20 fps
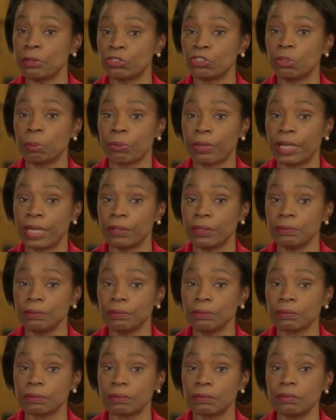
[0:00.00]
Mr. Brown,
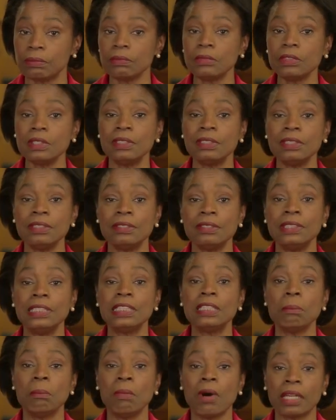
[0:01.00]
to
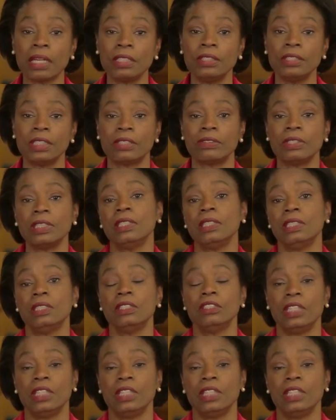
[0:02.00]
seek monetary